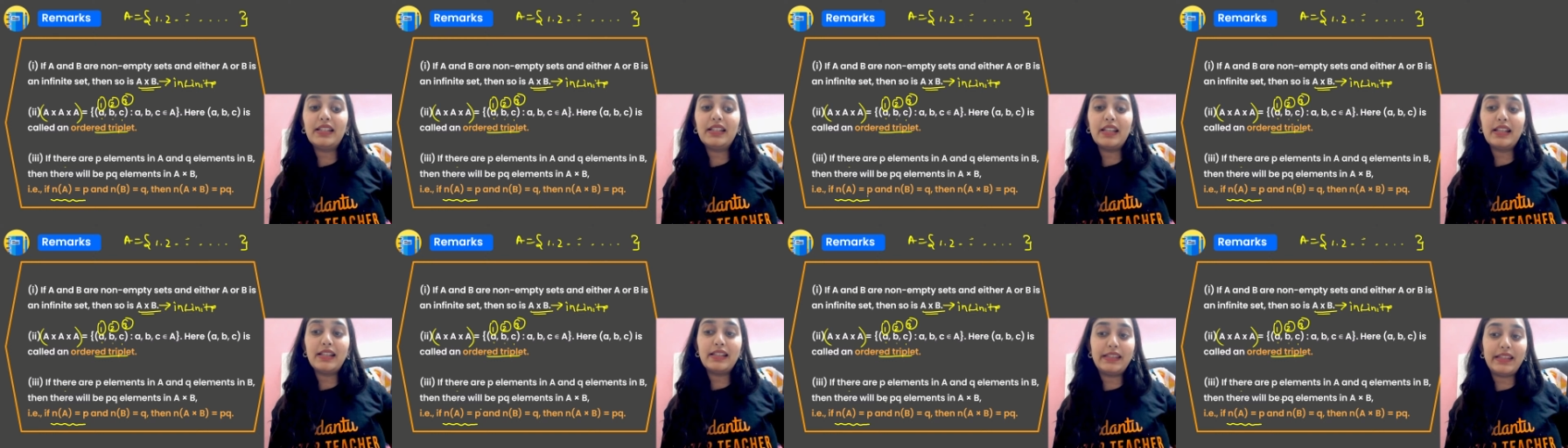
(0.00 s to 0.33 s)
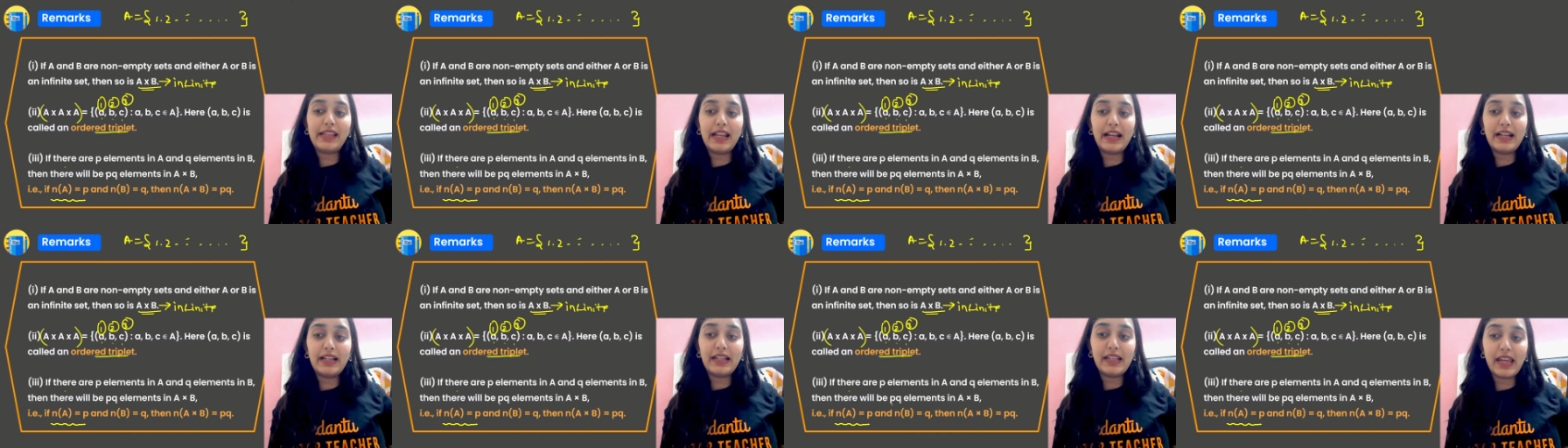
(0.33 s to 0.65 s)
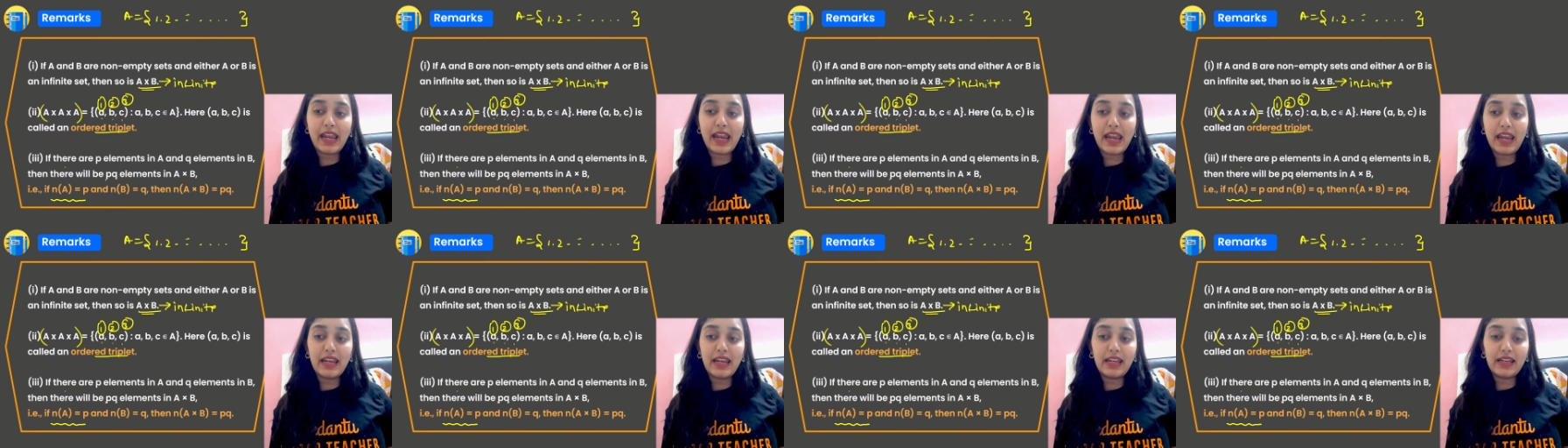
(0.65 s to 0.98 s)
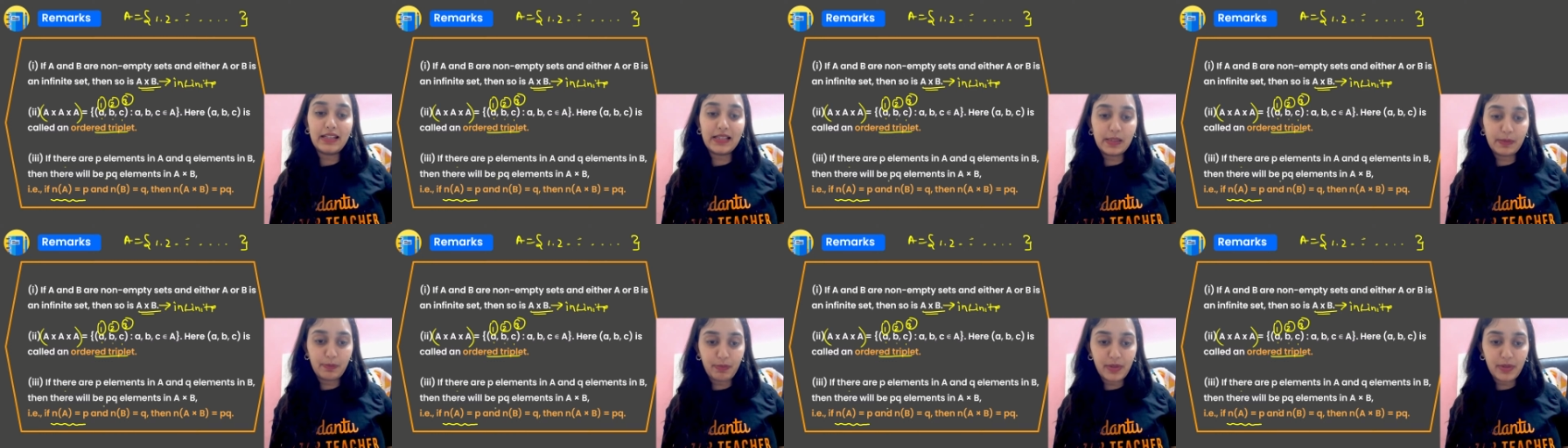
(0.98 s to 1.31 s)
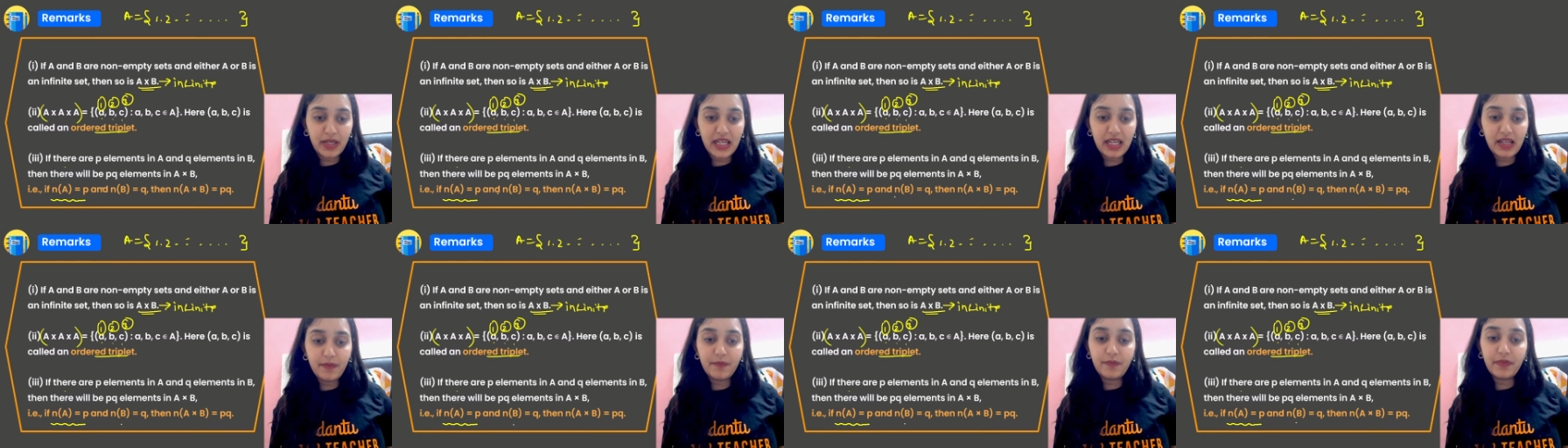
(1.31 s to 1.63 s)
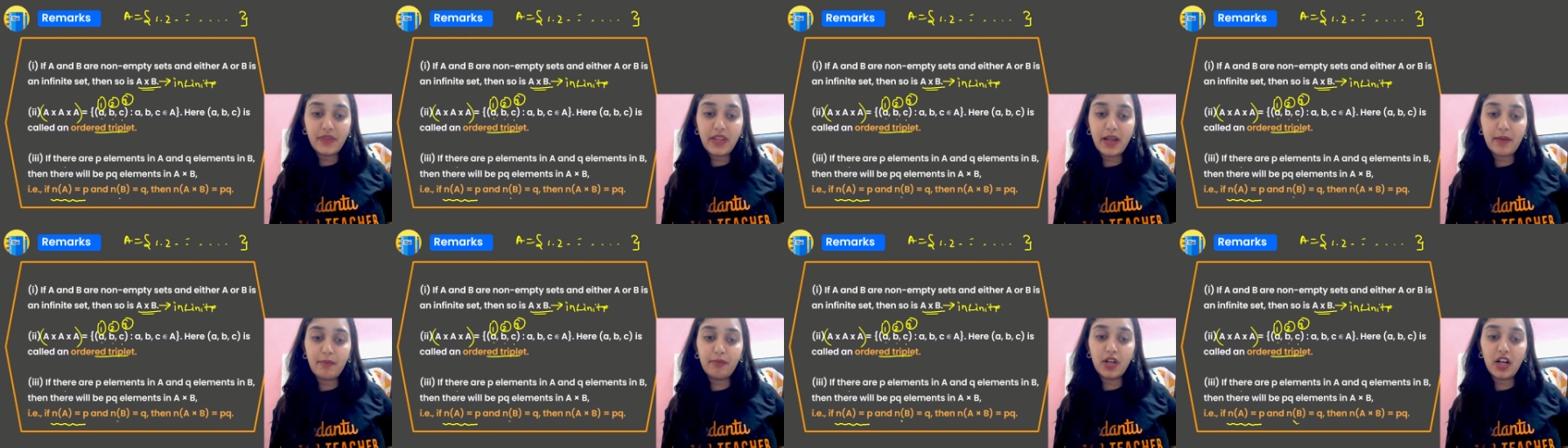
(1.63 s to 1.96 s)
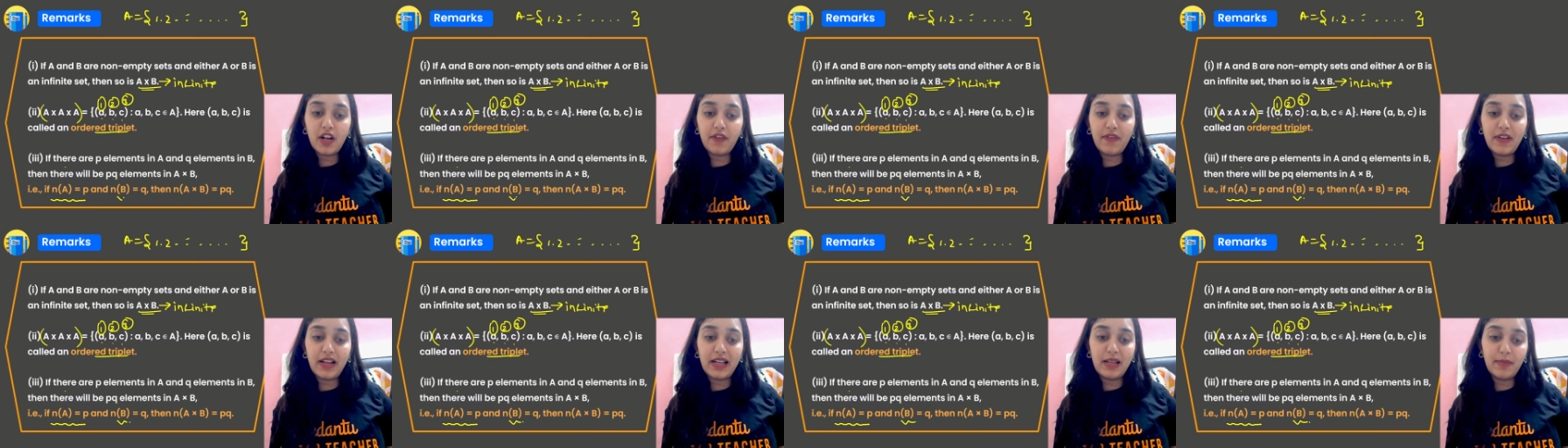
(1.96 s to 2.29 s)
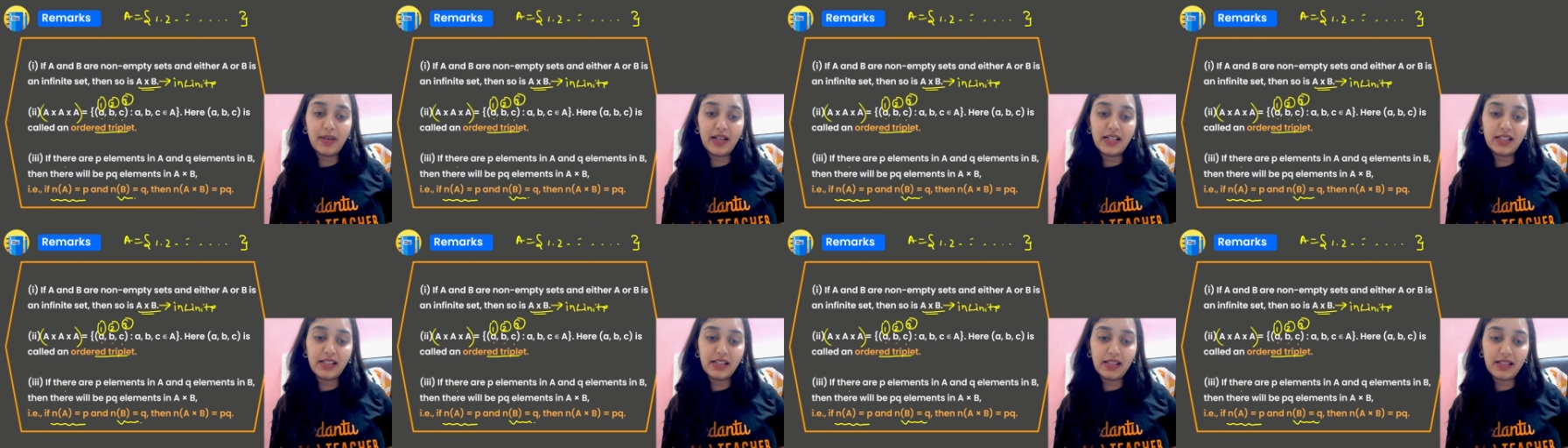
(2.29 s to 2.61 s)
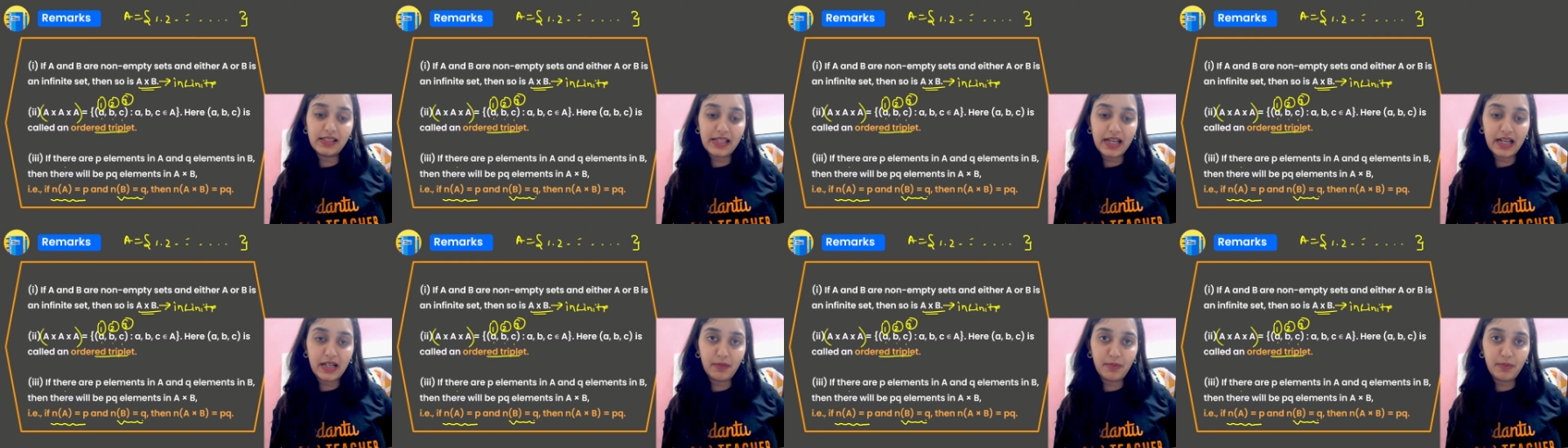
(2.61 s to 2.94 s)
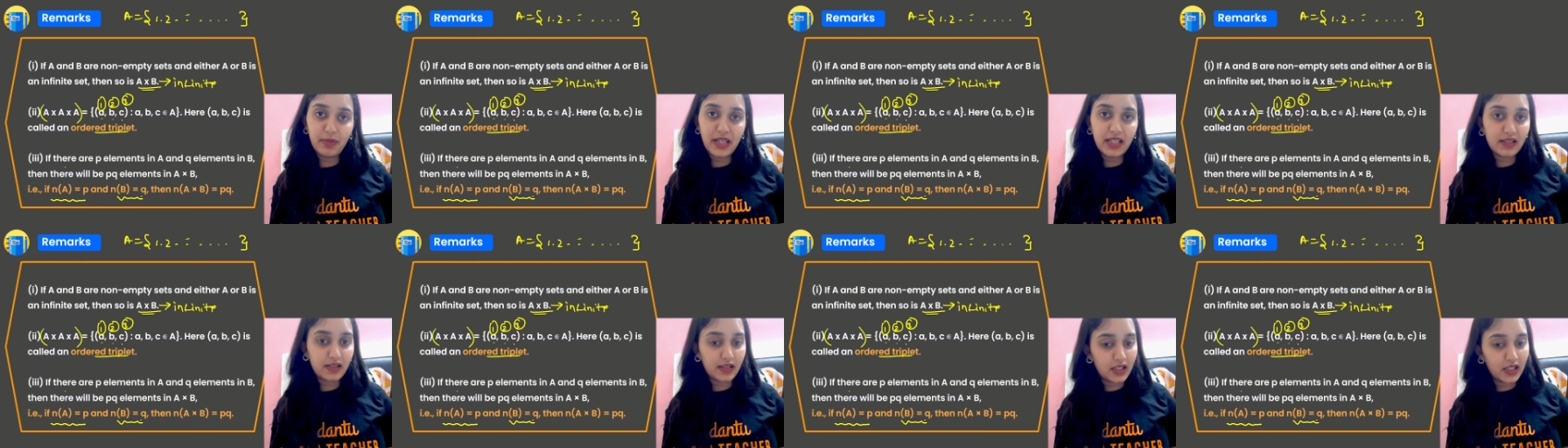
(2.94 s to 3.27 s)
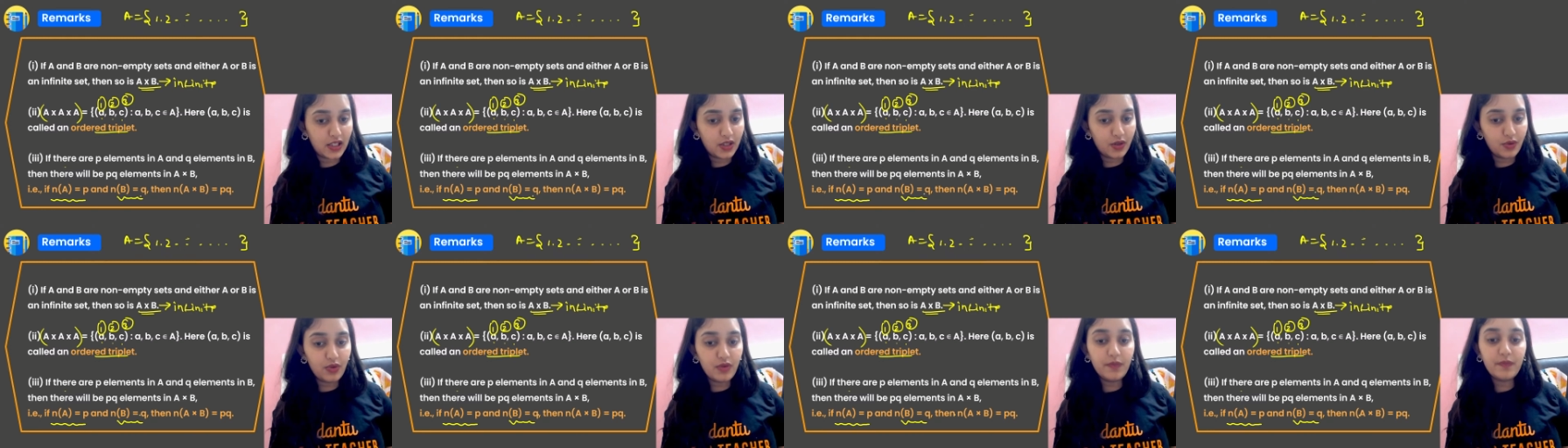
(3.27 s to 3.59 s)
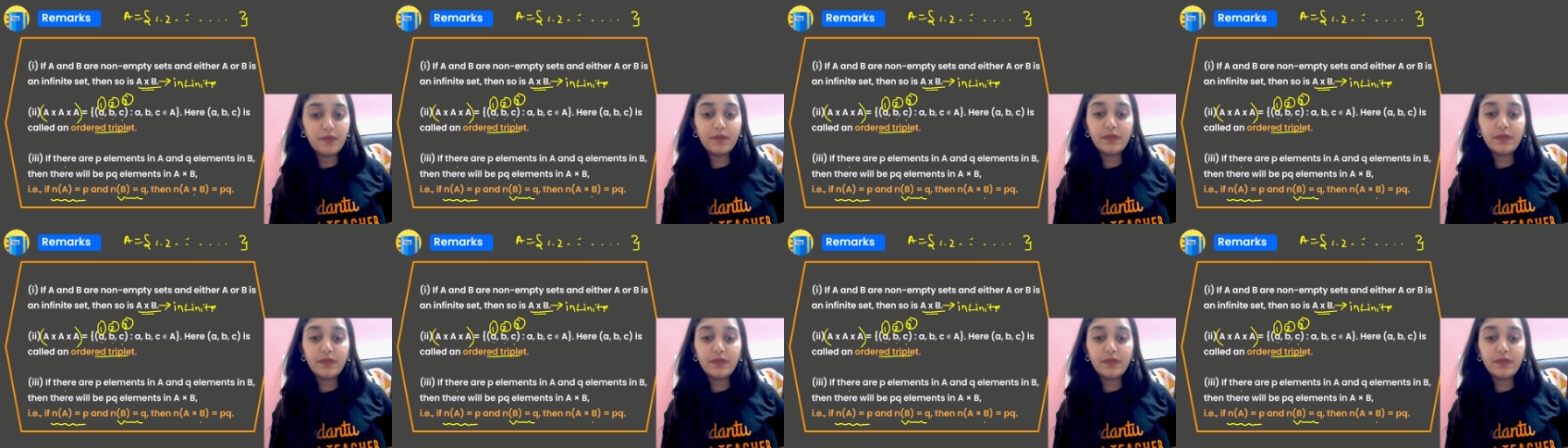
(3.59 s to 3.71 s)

in set A is P, number of elements in set B is Q,